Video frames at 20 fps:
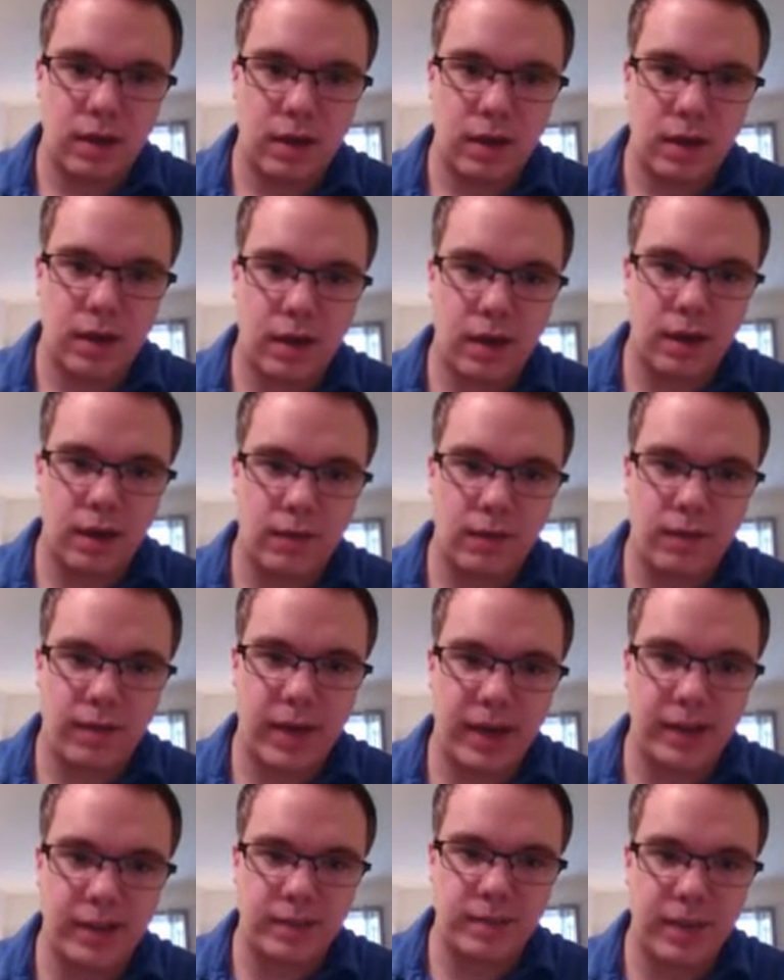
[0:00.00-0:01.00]
and
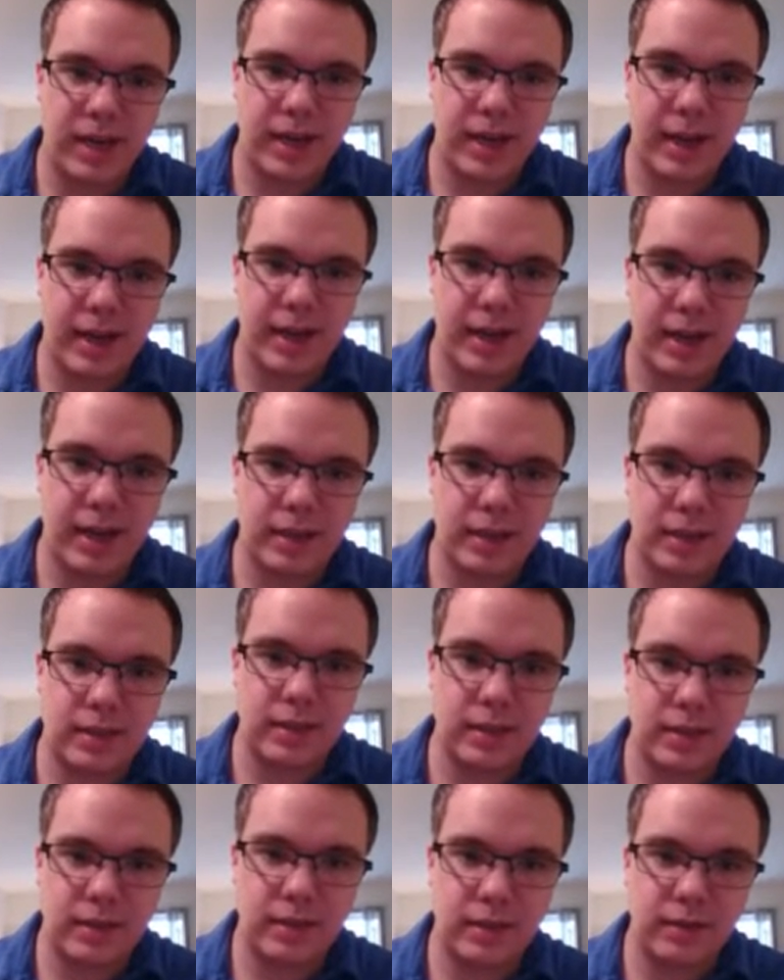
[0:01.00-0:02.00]
find my
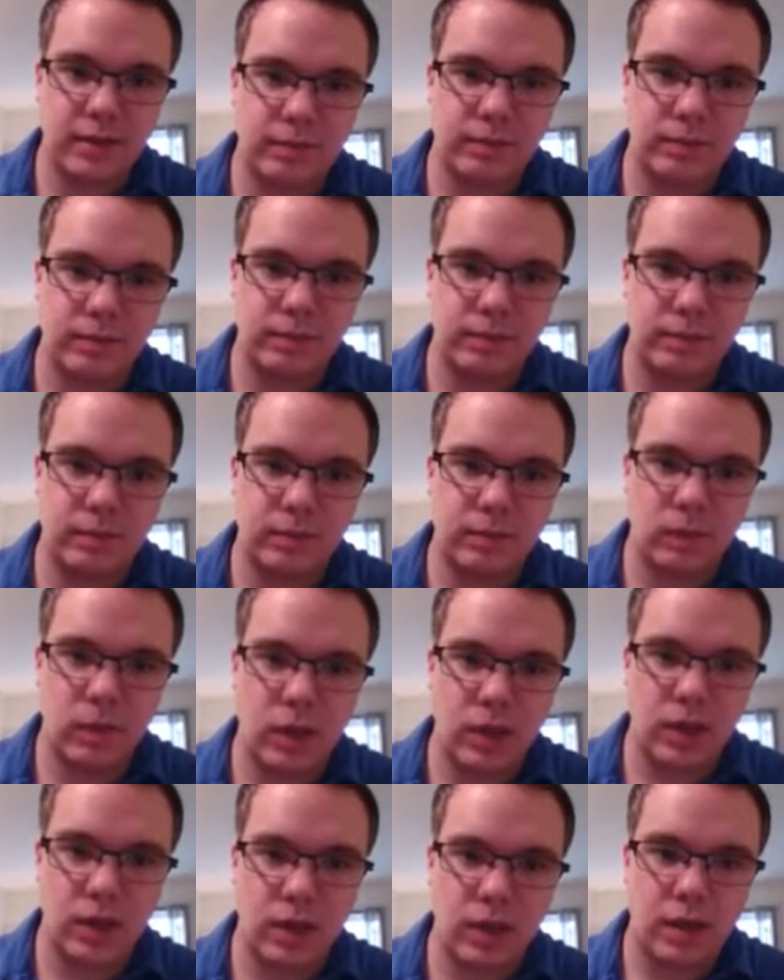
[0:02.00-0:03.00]
x,
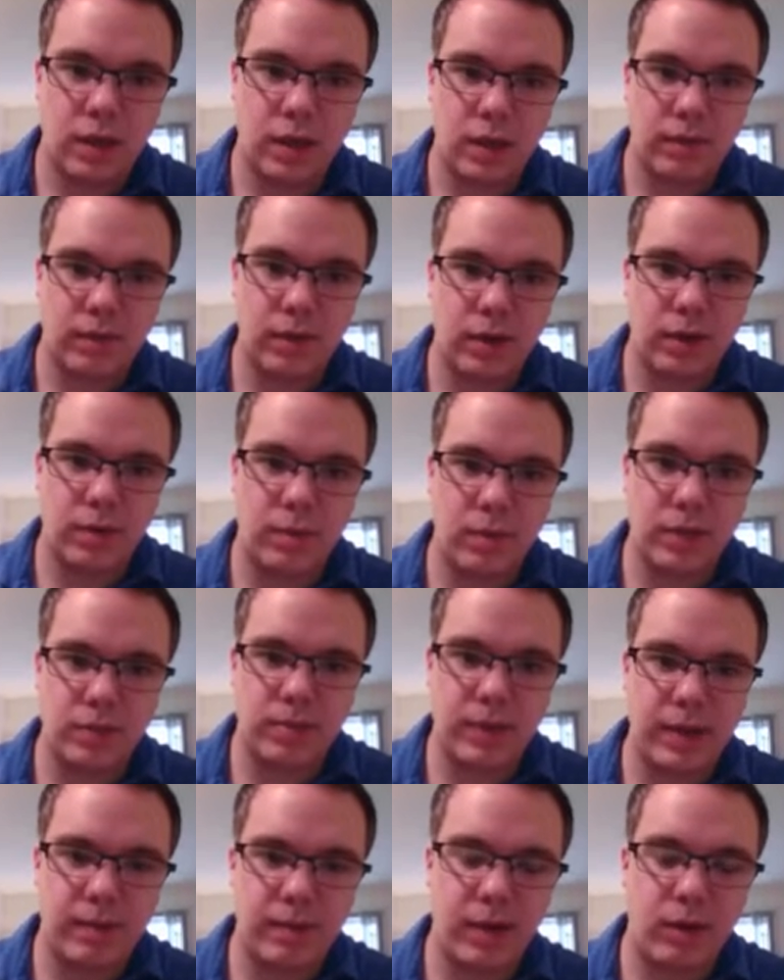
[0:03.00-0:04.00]
I'm going to
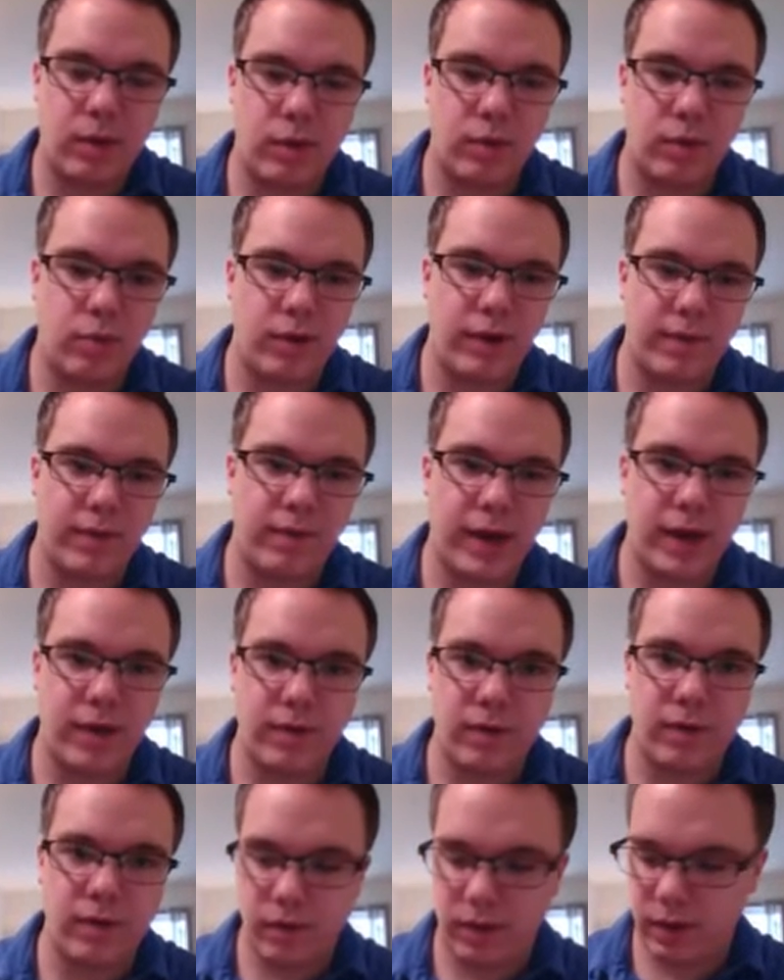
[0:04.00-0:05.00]
multiply my
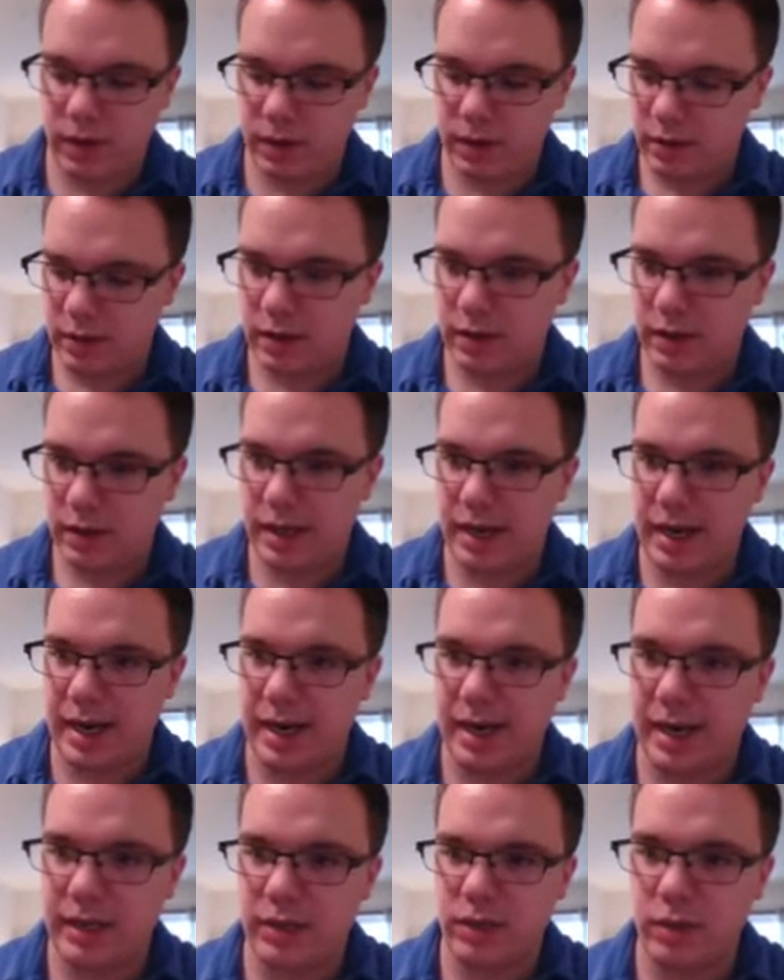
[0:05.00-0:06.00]
1.5 over, then
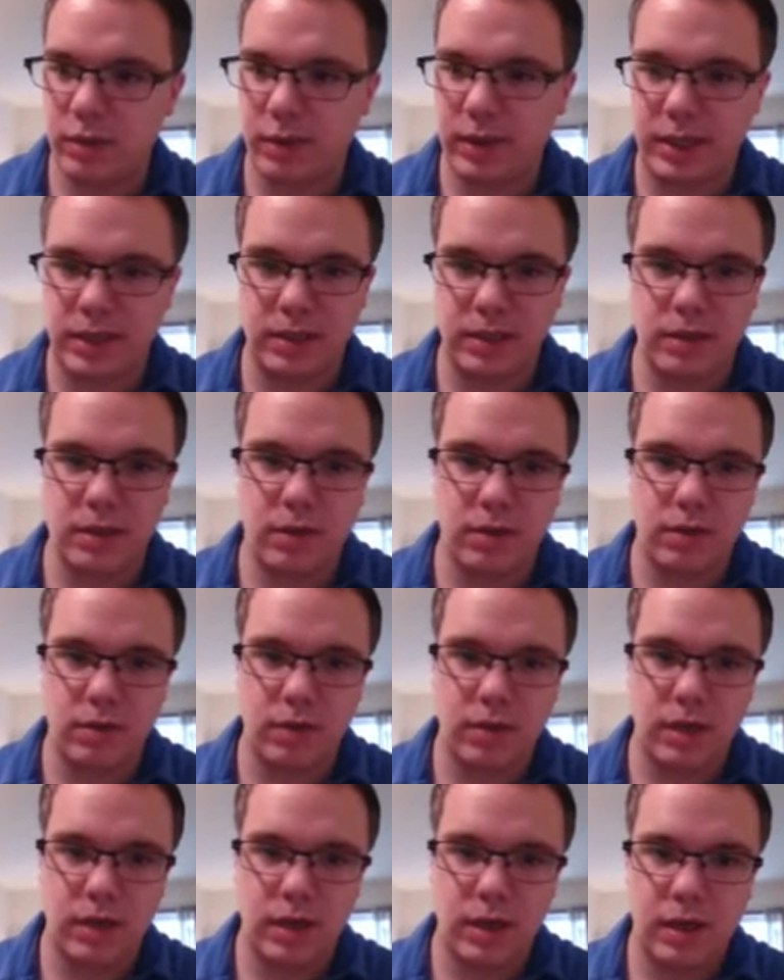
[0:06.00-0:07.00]
add
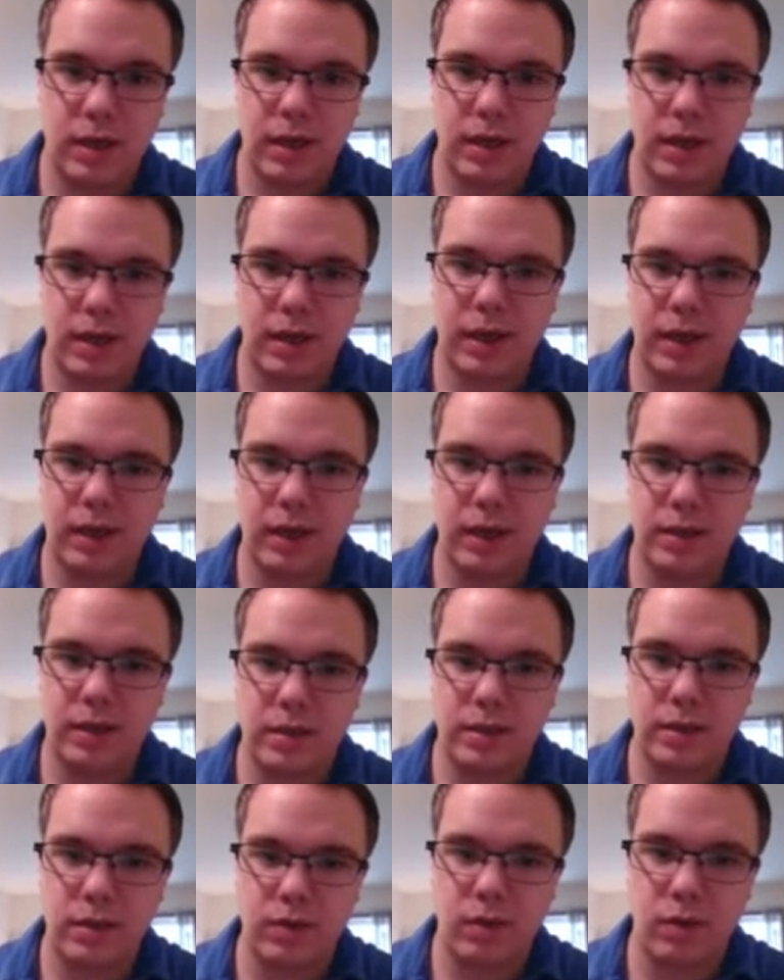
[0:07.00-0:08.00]
22. I get a
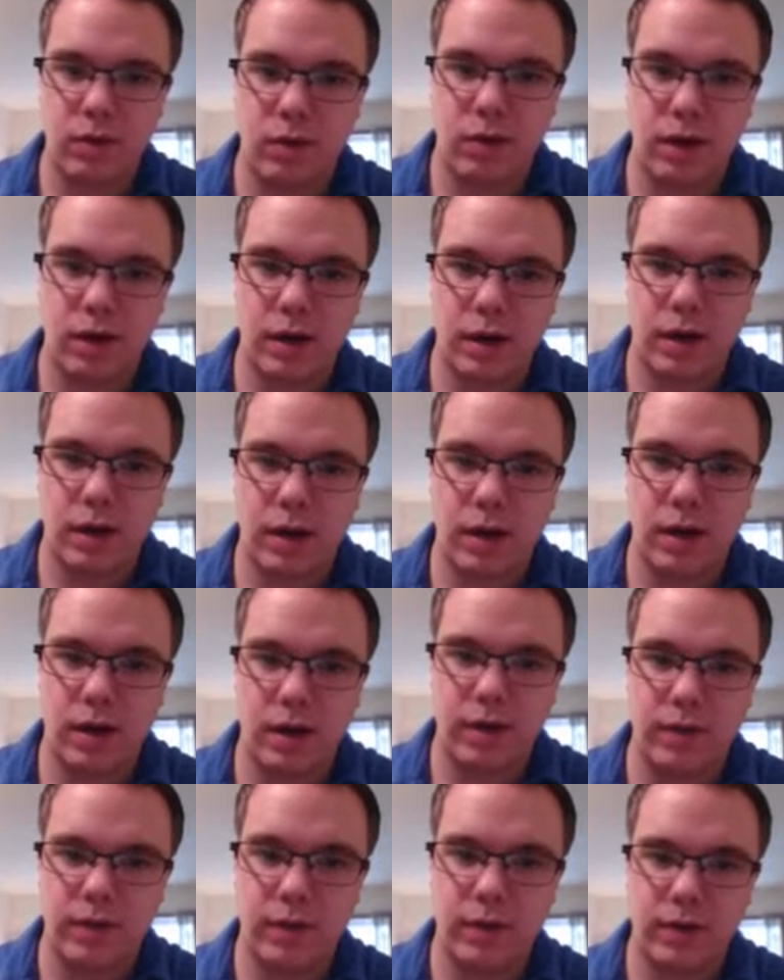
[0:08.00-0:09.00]
score
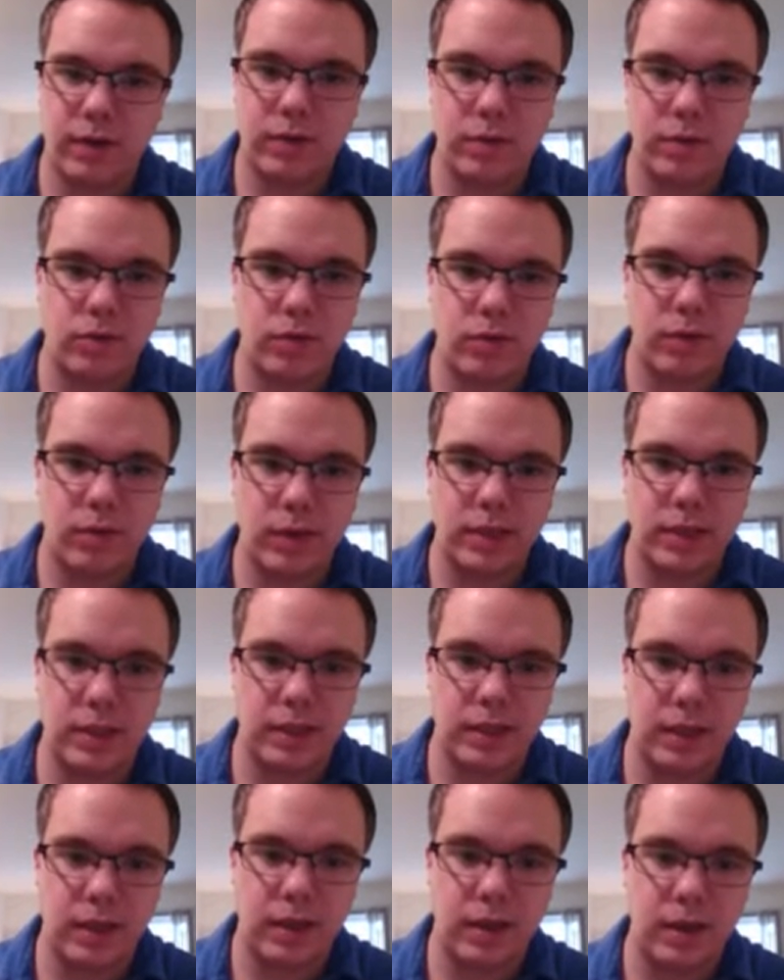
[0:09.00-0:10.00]
of
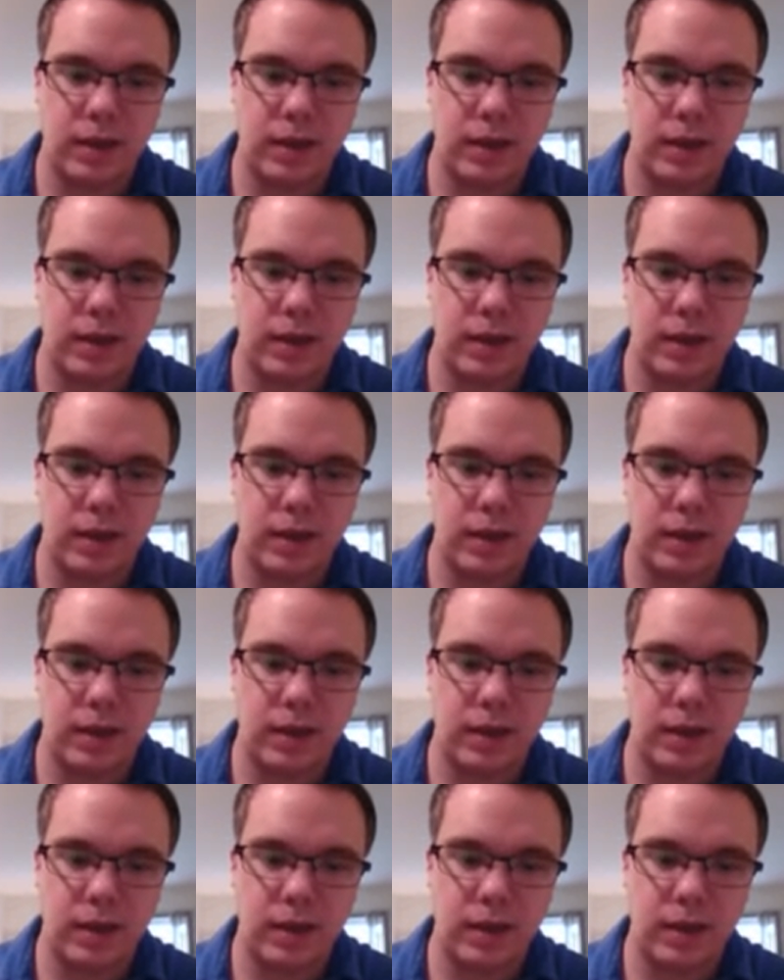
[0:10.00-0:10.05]
20.44.